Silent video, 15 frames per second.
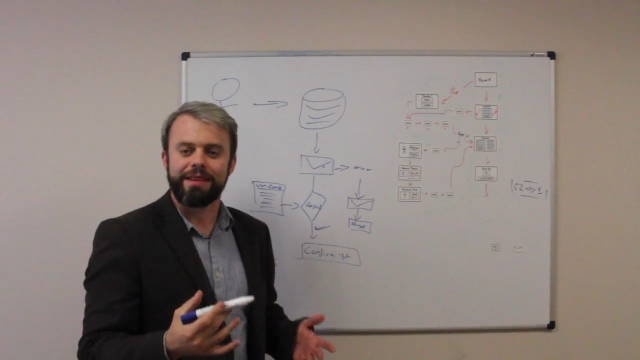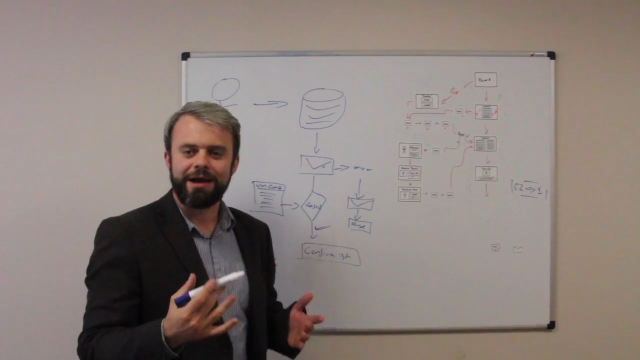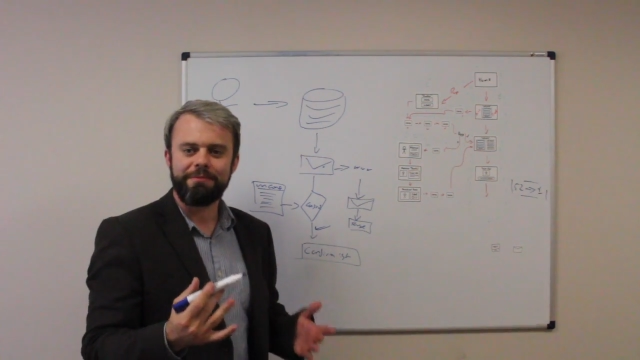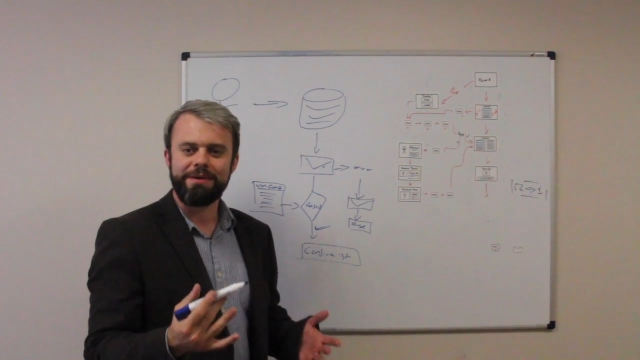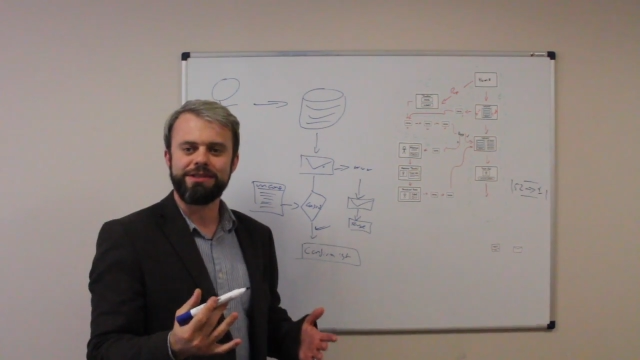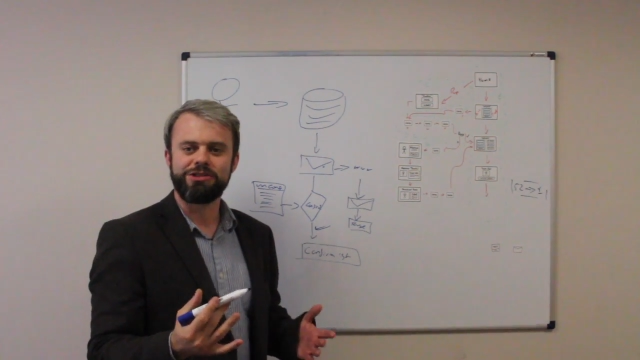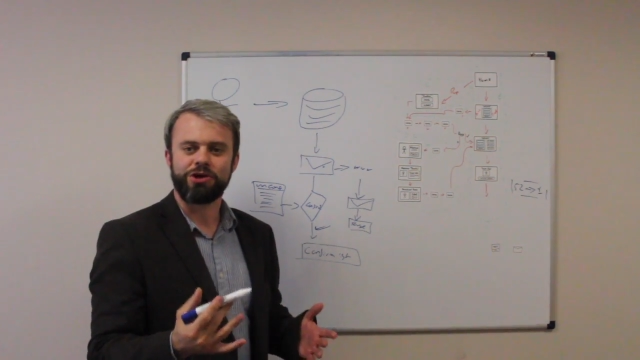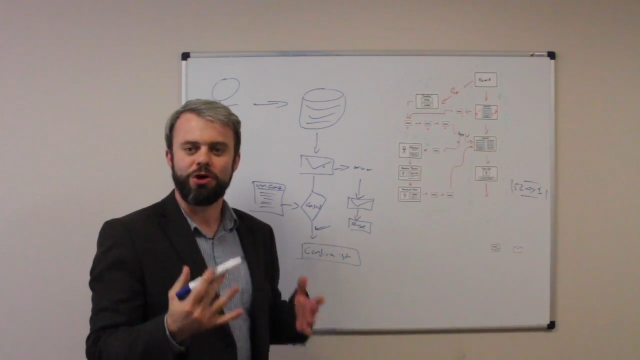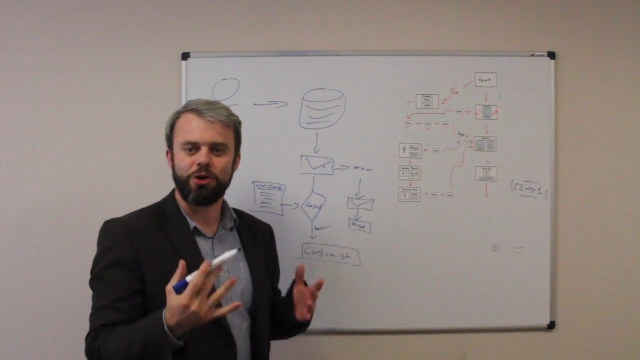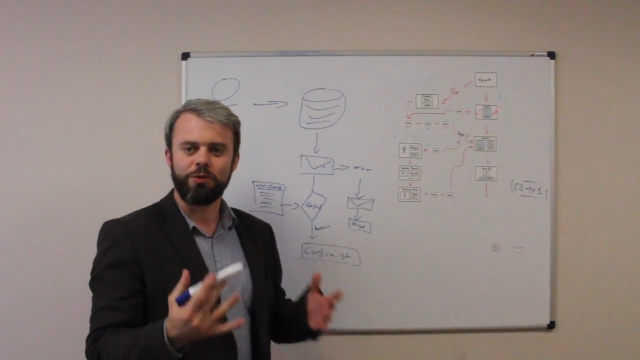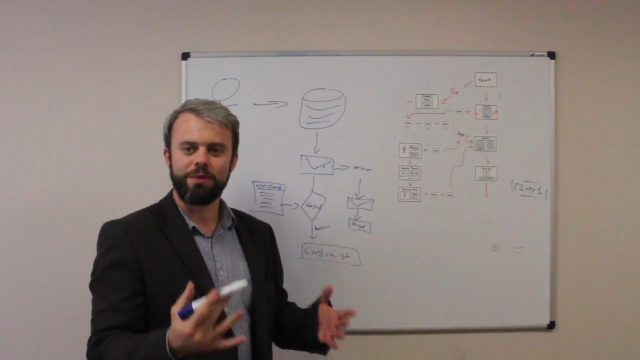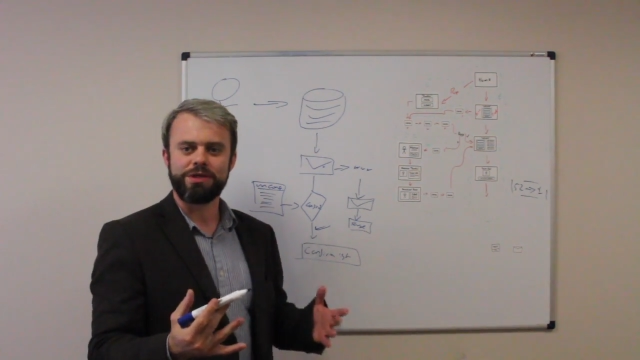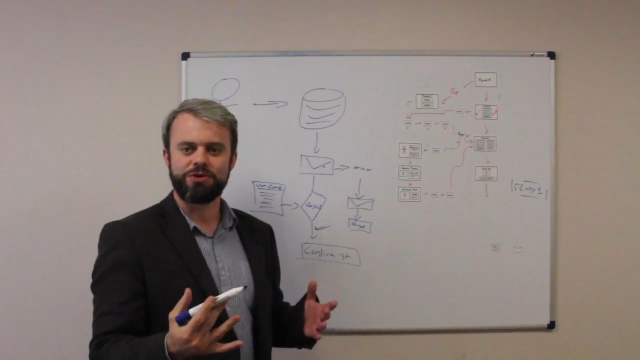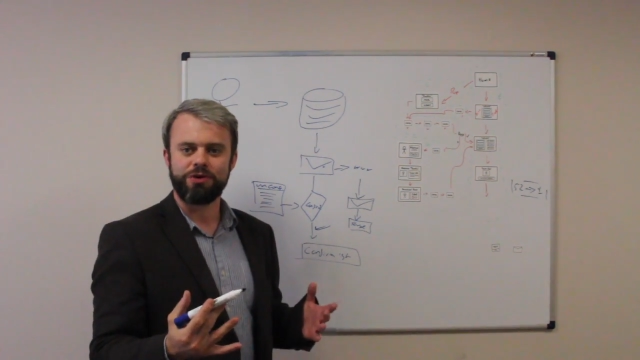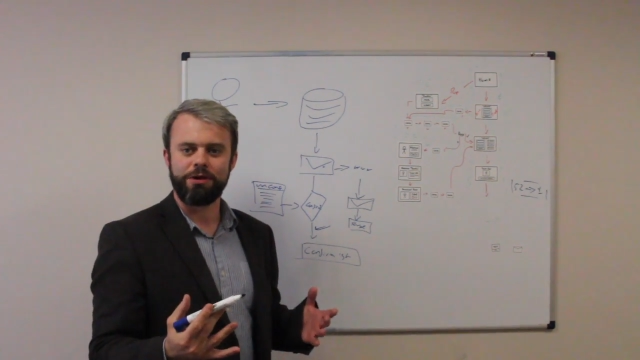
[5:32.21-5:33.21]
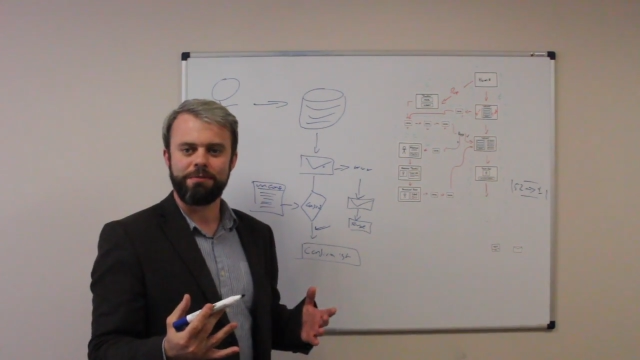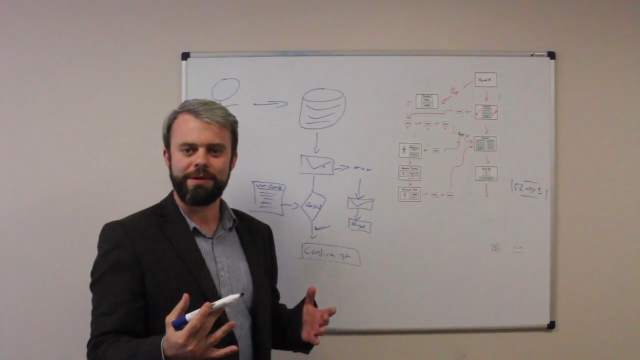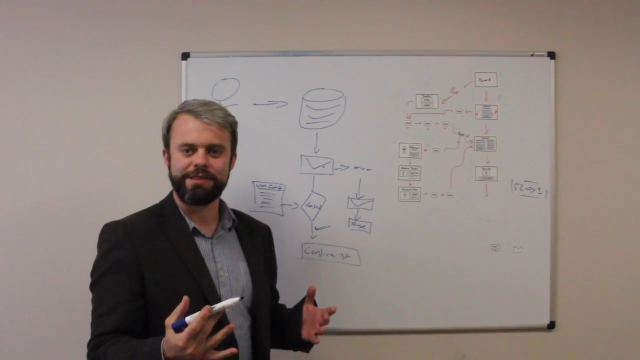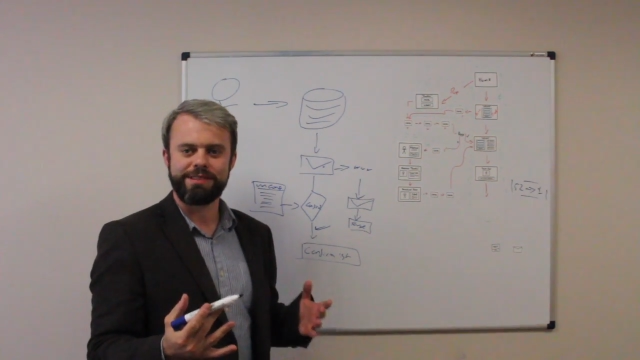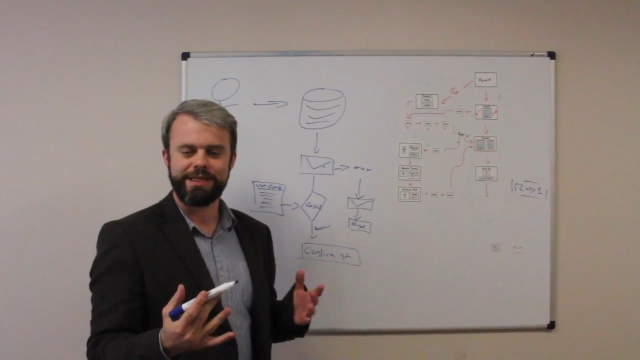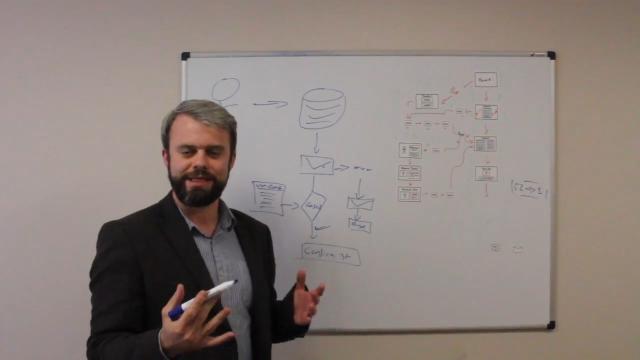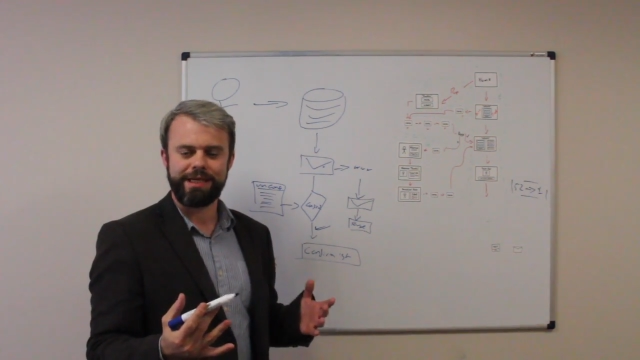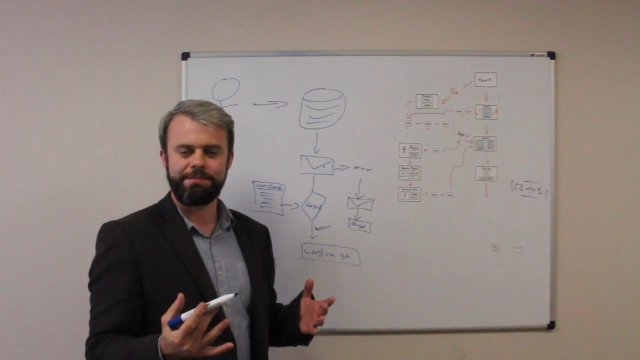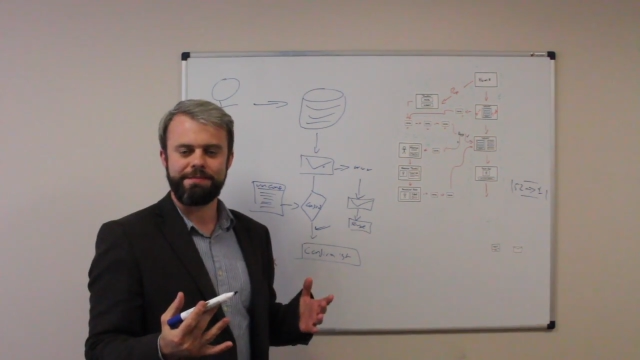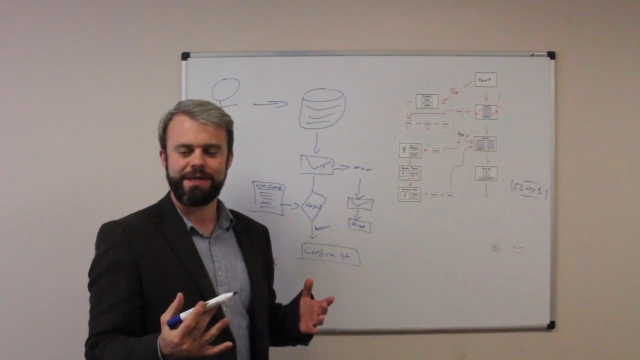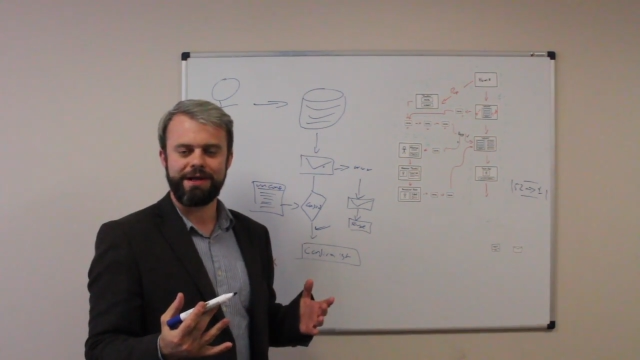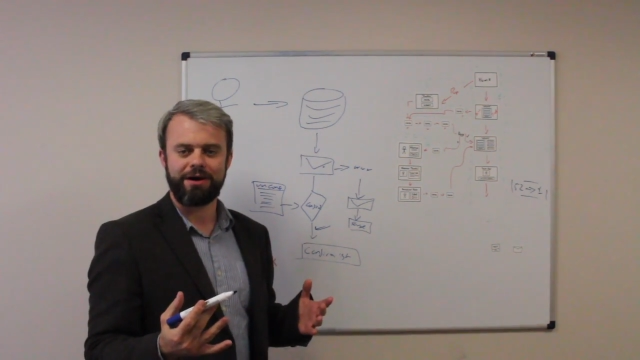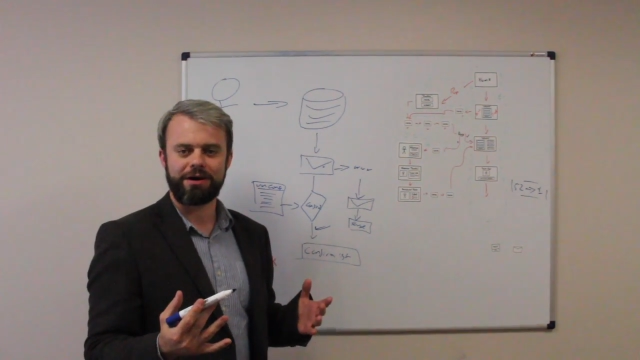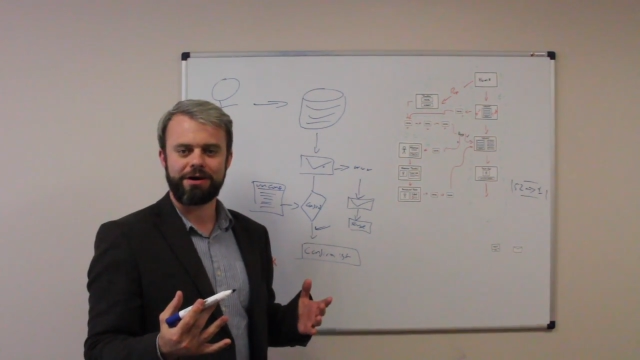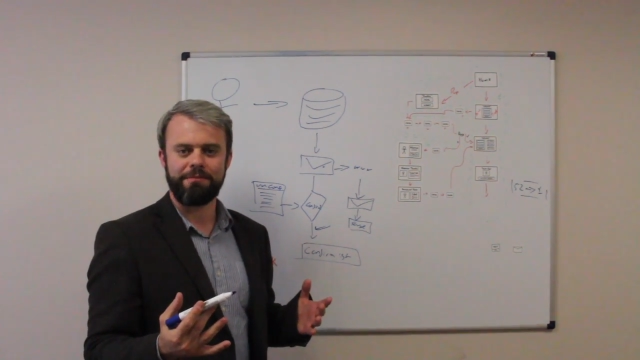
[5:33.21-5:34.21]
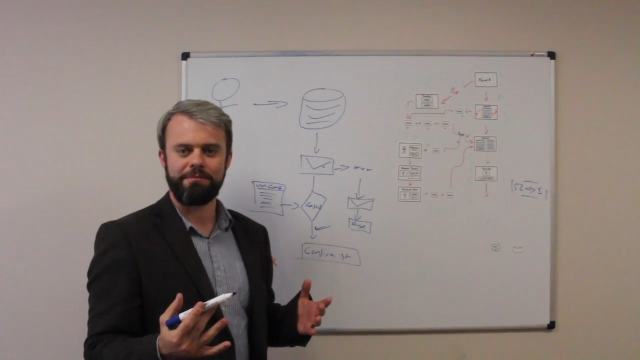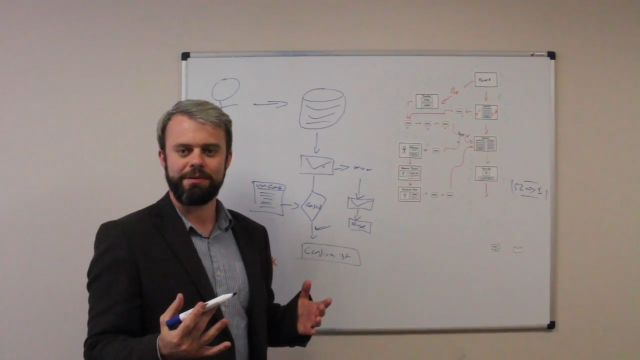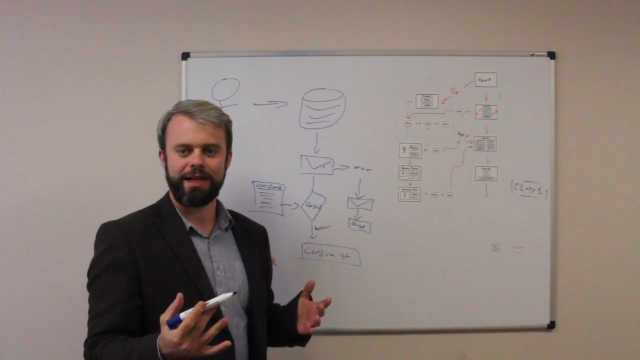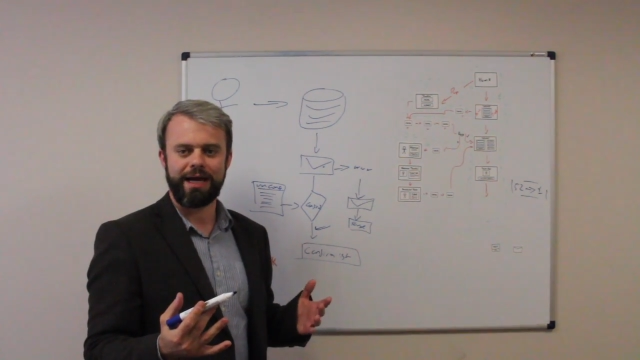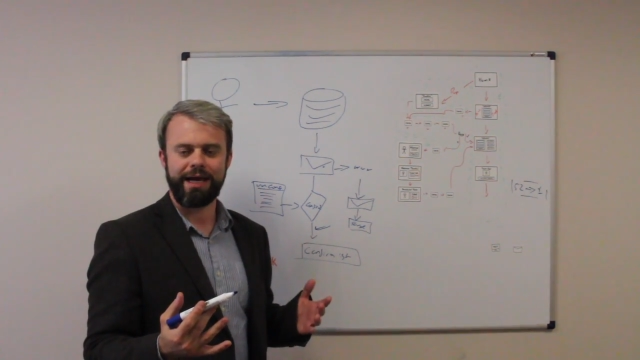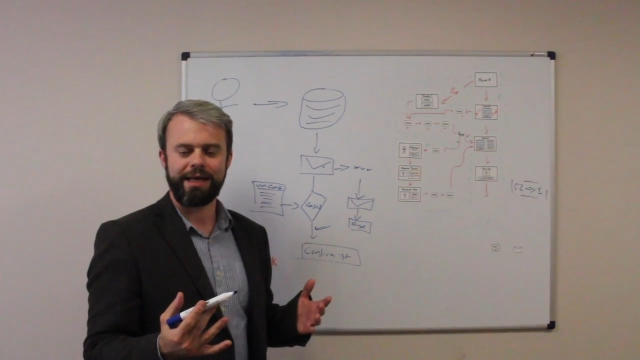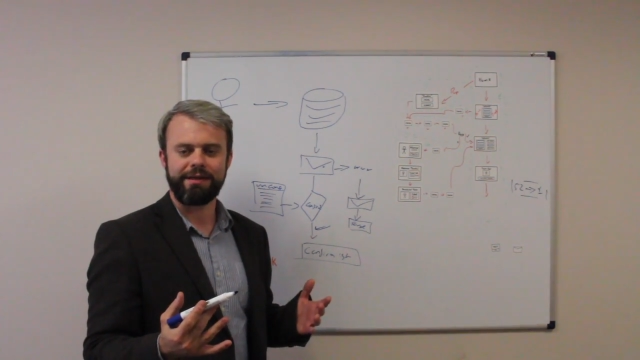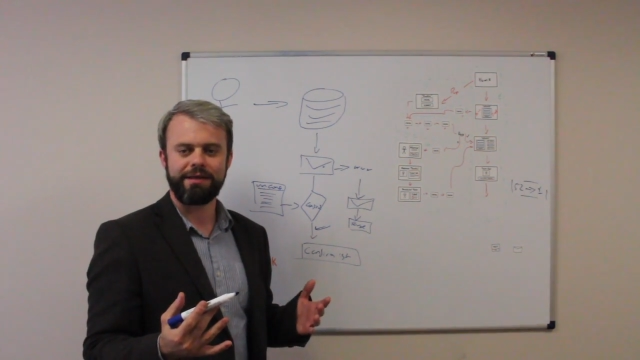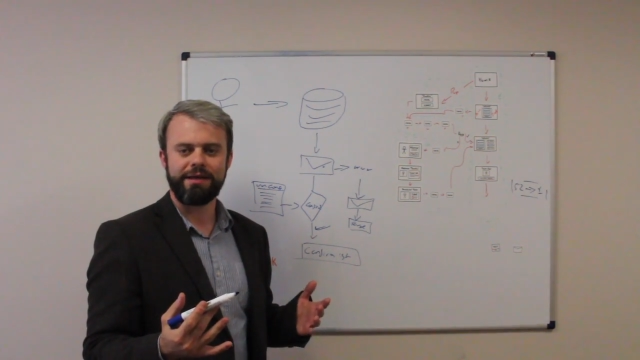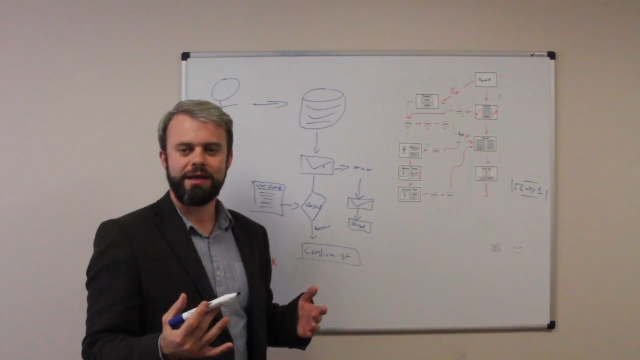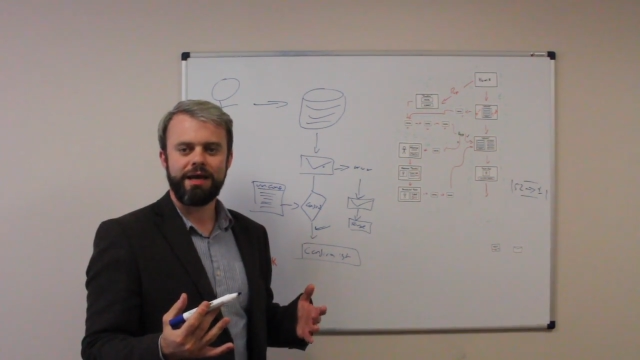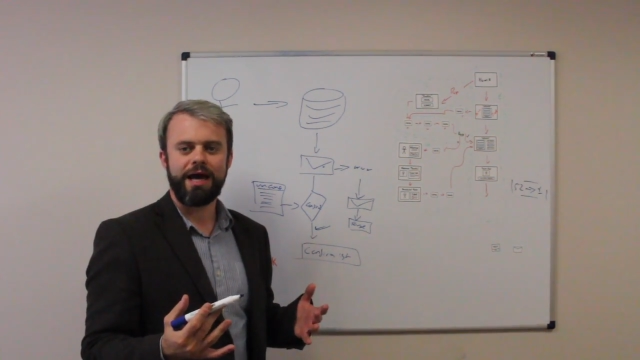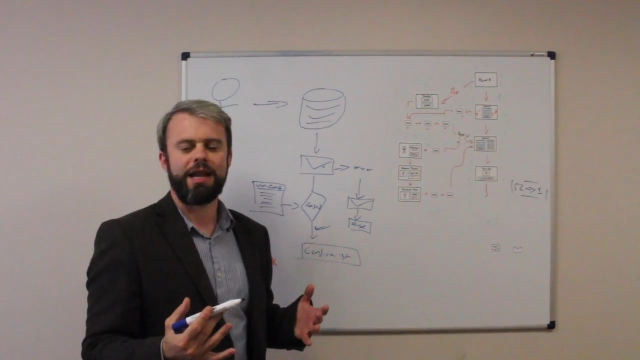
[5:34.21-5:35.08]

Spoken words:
that means you're always going to be GDPR compliant,